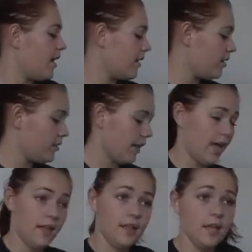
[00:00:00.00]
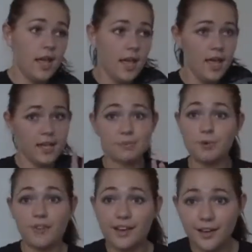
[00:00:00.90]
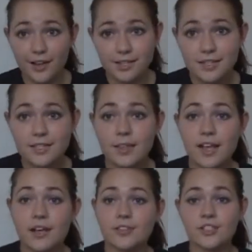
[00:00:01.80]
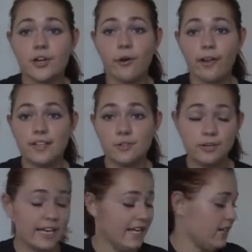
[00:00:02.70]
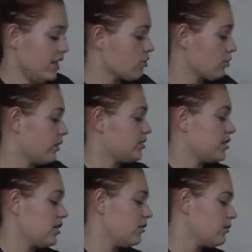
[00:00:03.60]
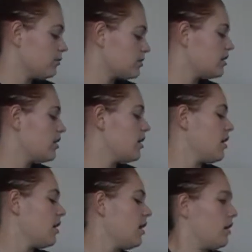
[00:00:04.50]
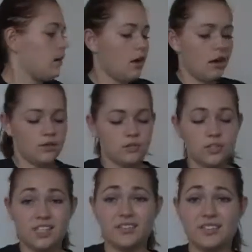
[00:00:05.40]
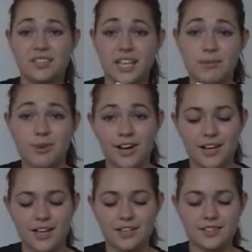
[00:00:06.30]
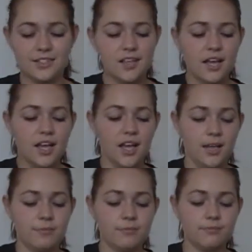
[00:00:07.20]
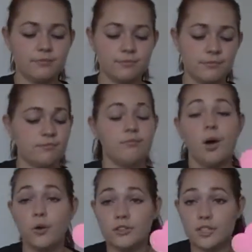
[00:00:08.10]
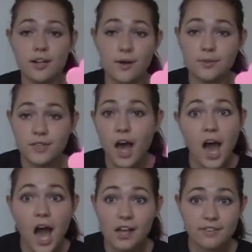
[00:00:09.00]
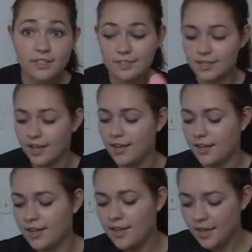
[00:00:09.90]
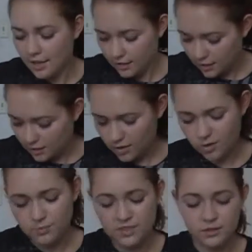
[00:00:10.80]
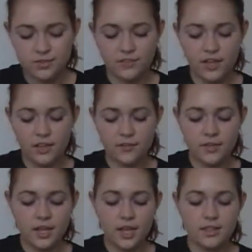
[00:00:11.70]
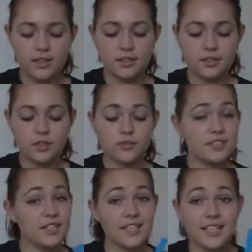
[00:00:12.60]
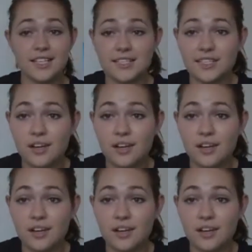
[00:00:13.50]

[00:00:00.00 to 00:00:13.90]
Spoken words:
Okay, and moving on, something else you're going to need and you're going to use are all sorts of sticky products. Post-it notes, obviously. Oops, those fell. And then you've seen these.